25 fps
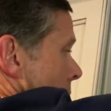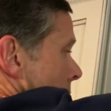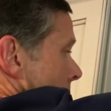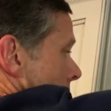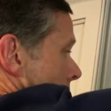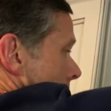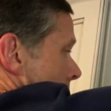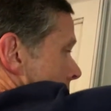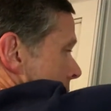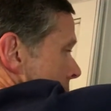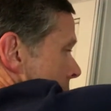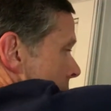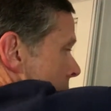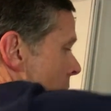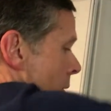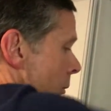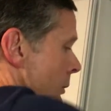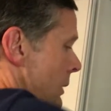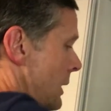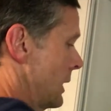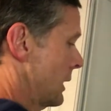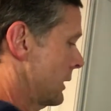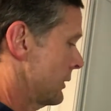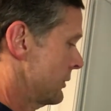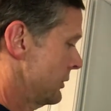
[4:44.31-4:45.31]
electrical
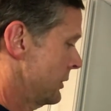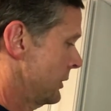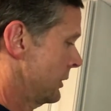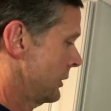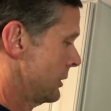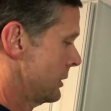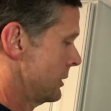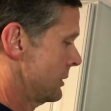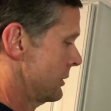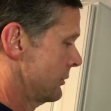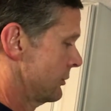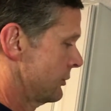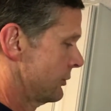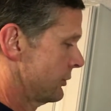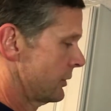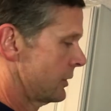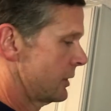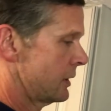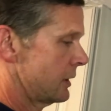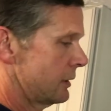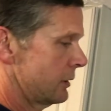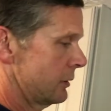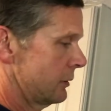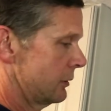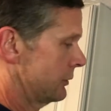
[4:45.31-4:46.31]
box here on the
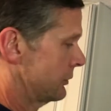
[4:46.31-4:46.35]
front.